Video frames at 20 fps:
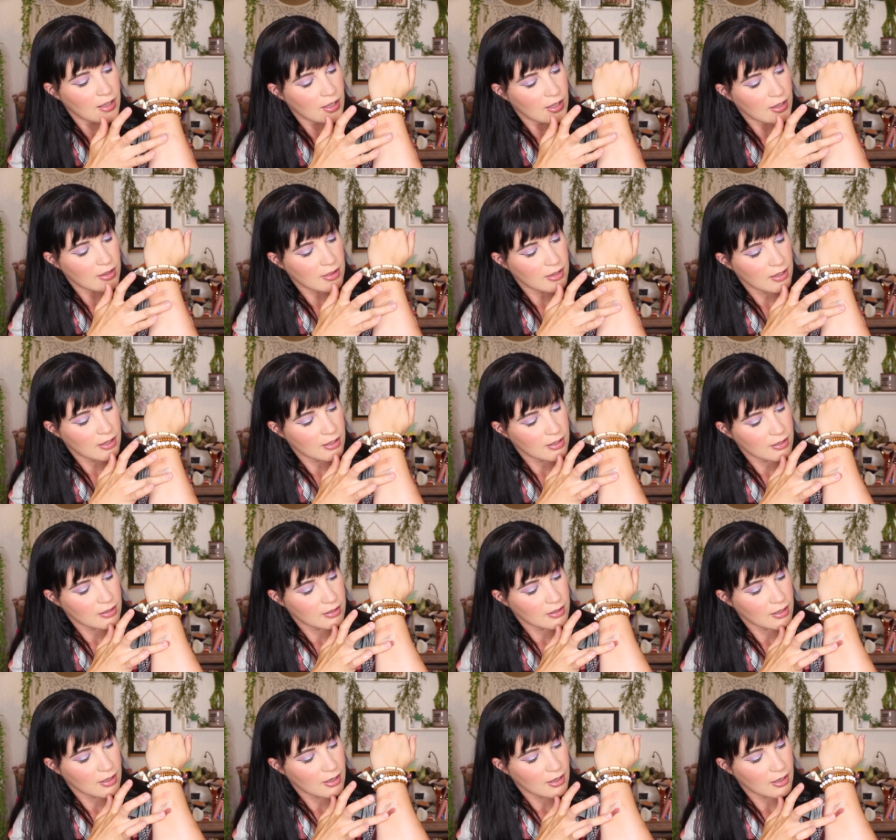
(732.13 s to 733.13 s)
And
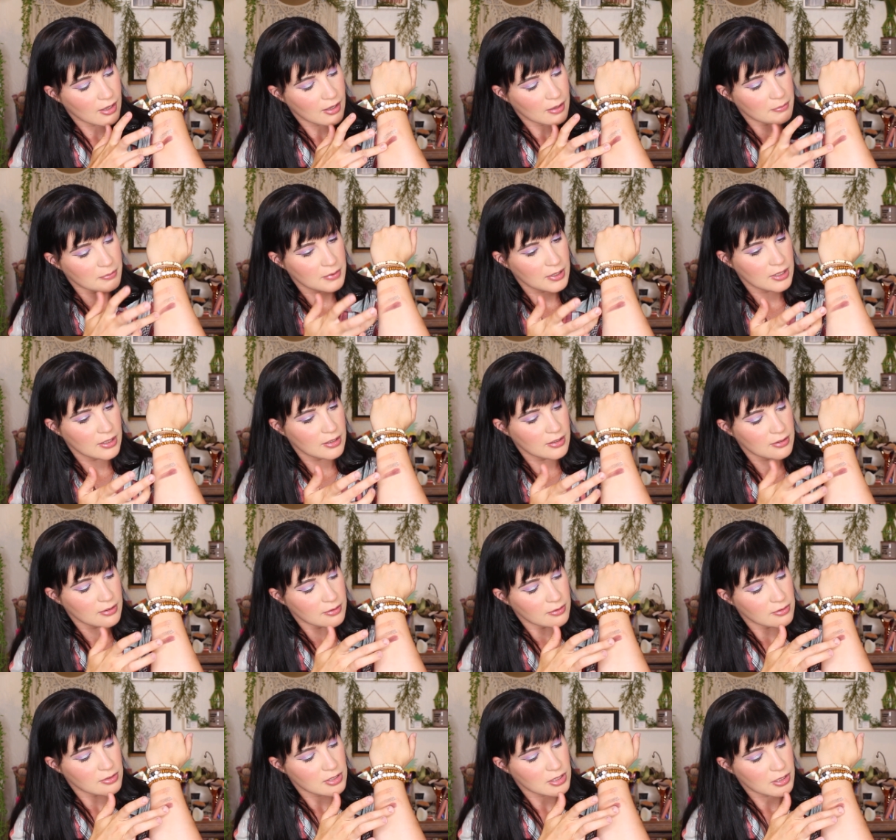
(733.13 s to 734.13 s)
then I'm going
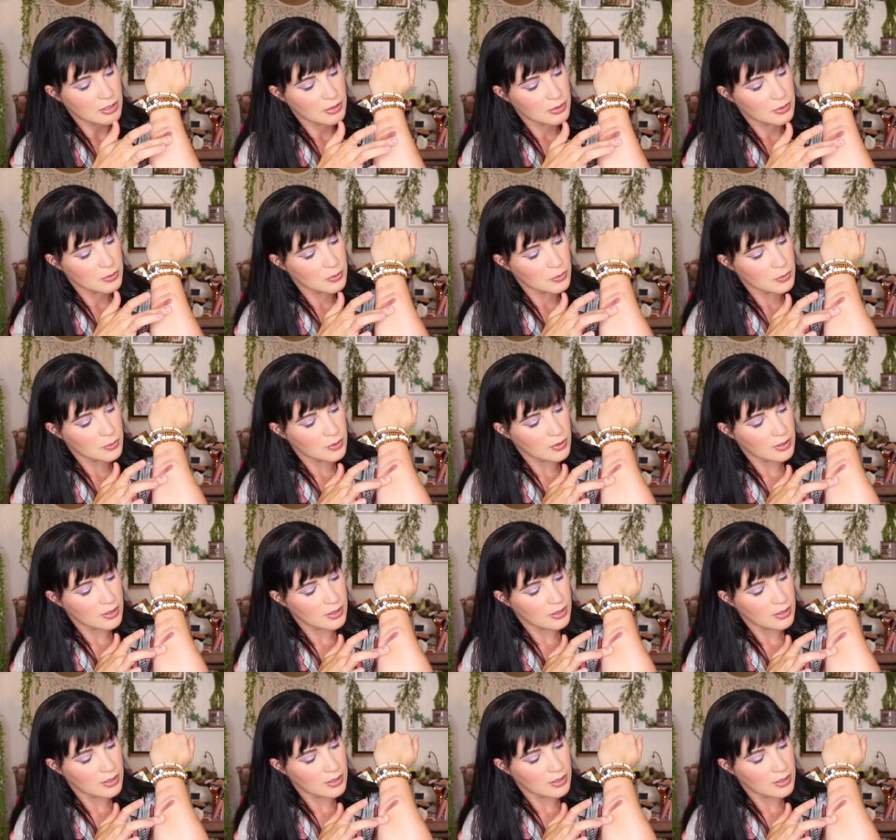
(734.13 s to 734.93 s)
to do two